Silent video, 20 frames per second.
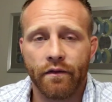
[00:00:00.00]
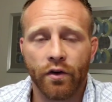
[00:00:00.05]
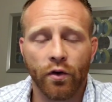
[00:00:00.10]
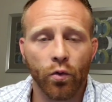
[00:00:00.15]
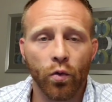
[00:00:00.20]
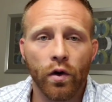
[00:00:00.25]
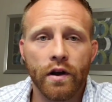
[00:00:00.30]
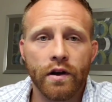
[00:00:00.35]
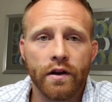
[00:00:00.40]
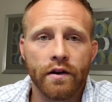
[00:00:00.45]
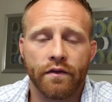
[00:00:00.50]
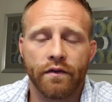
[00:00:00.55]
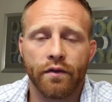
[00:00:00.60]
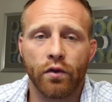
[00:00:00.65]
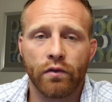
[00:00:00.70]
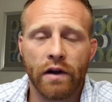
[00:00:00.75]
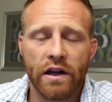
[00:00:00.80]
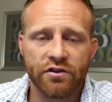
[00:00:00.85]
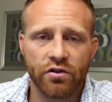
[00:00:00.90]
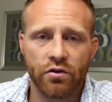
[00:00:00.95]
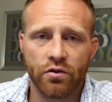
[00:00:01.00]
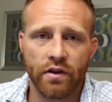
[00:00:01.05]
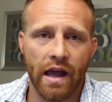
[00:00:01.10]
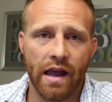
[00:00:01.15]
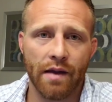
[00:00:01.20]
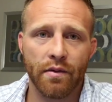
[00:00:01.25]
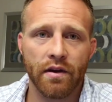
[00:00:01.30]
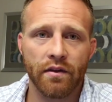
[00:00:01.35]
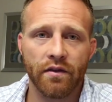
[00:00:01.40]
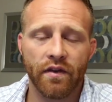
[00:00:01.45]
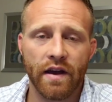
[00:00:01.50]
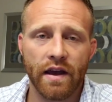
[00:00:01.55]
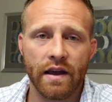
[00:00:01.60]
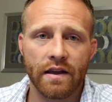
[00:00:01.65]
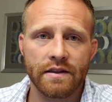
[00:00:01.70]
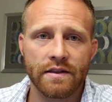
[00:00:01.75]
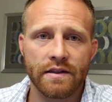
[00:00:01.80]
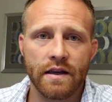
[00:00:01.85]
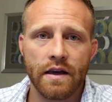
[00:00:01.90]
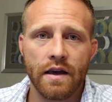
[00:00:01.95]
For one, for retro gaming
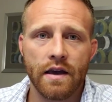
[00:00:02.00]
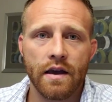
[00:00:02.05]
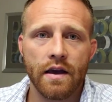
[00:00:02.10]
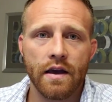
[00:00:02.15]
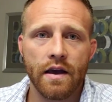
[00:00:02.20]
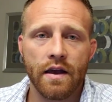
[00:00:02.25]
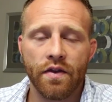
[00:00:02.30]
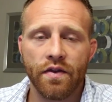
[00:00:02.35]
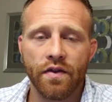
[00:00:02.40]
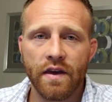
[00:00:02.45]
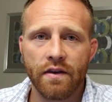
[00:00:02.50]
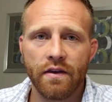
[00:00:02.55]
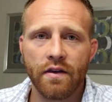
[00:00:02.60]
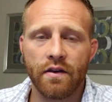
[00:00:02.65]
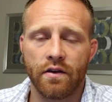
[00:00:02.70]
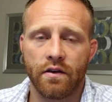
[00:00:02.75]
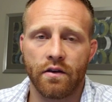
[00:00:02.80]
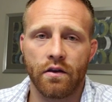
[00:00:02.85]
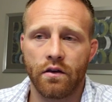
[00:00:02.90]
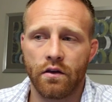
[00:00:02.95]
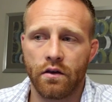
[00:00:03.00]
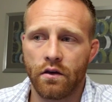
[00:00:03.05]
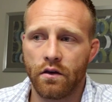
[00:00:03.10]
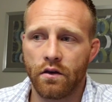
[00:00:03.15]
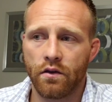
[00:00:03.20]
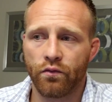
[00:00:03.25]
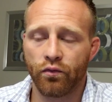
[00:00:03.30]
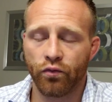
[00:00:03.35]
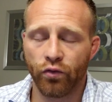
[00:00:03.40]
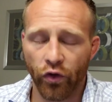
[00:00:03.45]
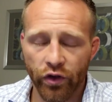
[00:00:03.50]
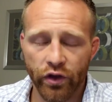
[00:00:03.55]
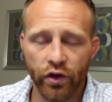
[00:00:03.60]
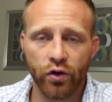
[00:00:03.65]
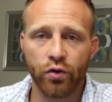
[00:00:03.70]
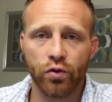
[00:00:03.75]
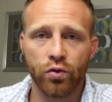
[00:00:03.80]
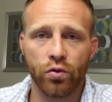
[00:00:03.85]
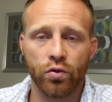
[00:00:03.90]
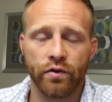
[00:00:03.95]
fans, this is really
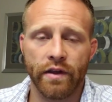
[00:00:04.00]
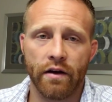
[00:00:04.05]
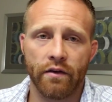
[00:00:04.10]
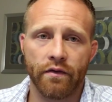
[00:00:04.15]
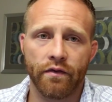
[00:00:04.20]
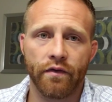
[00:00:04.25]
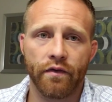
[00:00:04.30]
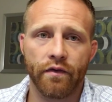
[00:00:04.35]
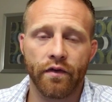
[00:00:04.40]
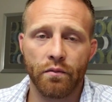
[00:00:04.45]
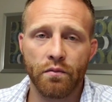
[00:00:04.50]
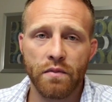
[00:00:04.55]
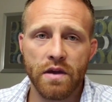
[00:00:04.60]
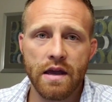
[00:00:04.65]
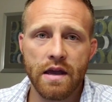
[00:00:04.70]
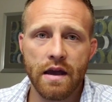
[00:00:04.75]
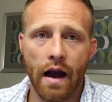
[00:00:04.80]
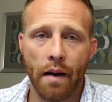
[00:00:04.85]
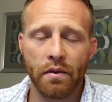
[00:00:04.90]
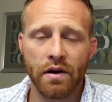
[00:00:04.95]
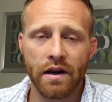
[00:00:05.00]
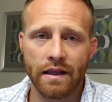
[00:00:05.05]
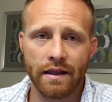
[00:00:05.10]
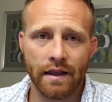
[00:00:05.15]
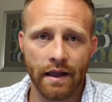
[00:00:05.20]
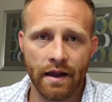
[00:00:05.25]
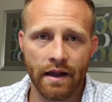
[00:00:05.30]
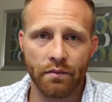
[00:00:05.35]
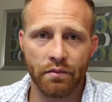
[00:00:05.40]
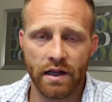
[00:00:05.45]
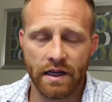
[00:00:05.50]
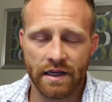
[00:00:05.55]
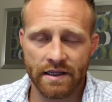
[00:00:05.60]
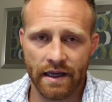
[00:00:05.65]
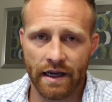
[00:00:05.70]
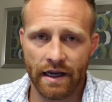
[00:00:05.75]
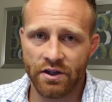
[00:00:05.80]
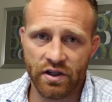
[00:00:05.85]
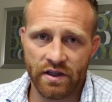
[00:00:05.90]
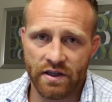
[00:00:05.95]
cool. Now, for me, I'm gonna get it
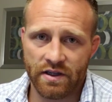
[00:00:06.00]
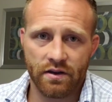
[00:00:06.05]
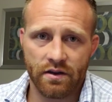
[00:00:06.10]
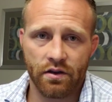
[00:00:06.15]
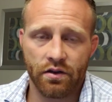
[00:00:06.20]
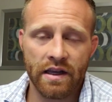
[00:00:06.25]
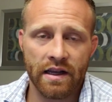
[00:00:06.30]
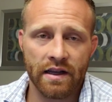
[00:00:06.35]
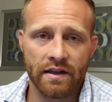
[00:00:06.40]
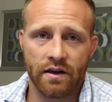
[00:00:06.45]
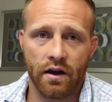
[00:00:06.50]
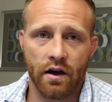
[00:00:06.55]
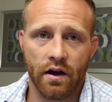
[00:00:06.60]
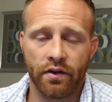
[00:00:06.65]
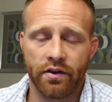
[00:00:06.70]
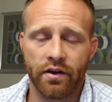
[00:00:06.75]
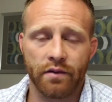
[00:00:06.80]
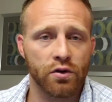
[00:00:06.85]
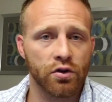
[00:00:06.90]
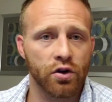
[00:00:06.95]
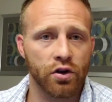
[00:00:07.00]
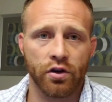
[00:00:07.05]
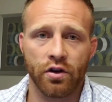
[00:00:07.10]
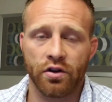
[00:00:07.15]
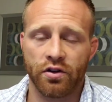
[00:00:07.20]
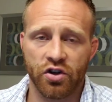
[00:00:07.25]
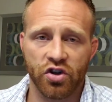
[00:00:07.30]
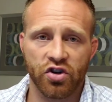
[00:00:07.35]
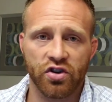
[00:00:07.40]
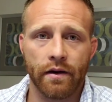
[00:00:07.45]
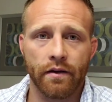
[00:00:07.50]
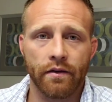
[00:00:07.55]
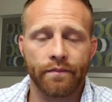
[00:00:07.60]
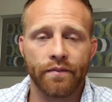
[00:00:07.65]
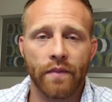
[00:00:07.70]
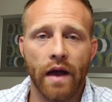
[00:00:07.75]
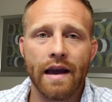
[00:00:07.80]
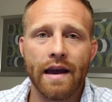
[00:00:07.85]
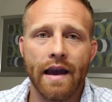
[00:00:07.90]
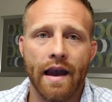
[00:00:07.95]
because I just think it's awesome to look good on the
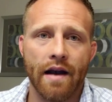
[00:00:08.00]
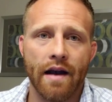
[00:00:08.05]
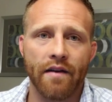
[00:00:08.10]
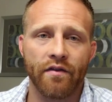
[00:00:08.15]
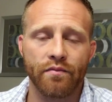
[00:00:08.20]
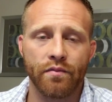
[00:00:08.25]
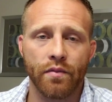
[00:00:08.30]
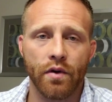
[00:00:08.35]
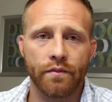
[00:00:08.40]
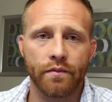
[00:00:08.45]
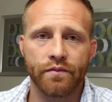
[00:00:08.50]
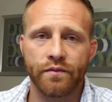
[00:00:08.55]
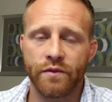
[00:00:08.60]
shelf. I have,